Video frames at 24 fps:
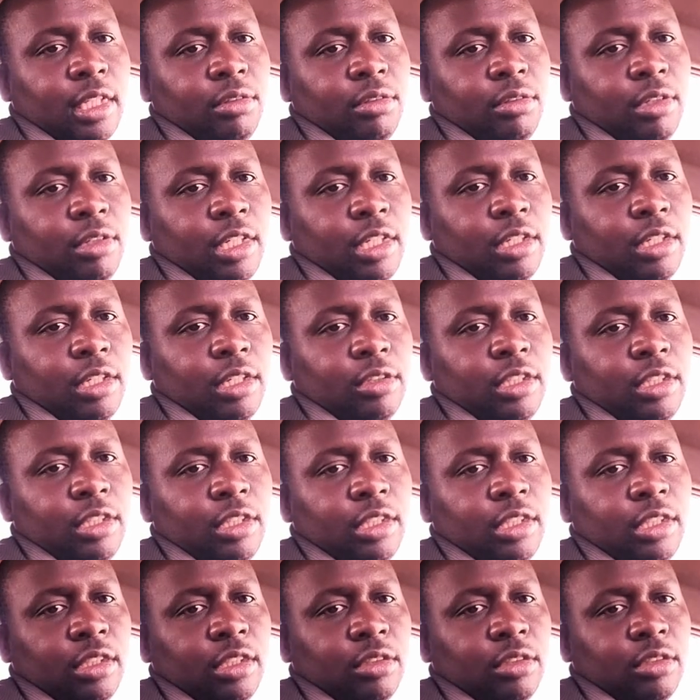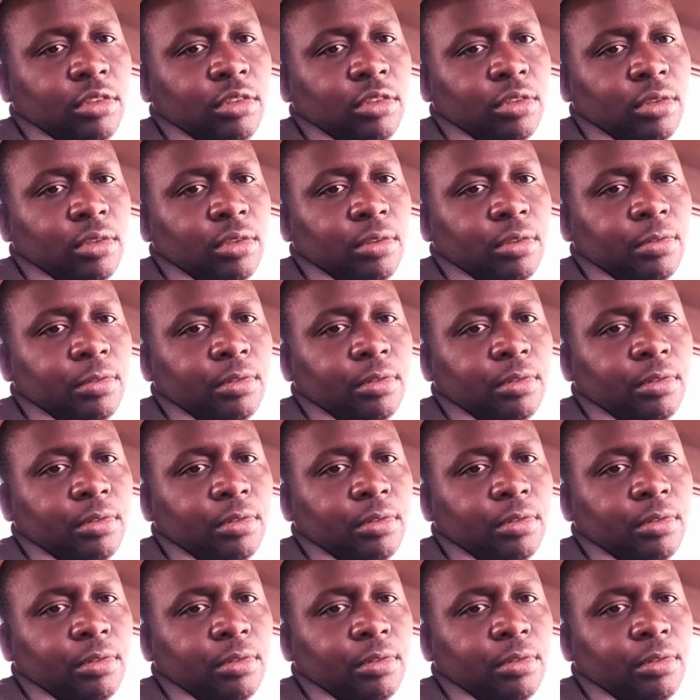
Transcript: you click on it it goes off